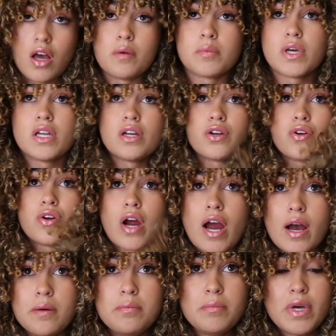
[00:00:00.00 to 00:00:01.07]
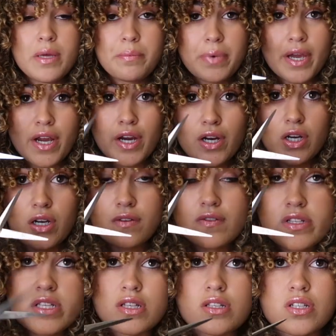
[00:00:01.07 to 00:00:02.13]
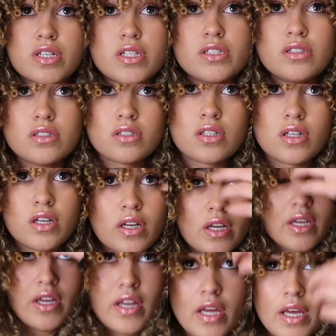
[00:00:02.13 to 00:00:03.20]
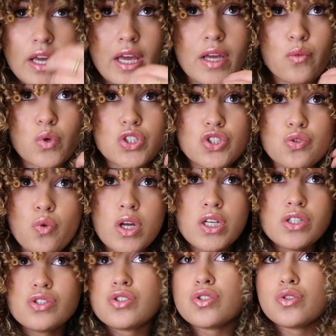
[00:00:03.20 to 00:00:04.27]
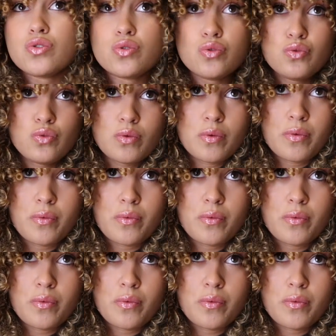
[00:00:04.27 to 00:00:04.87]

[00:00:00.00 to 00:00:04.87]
I'm gonna grab my pair of scissors, and what you want to do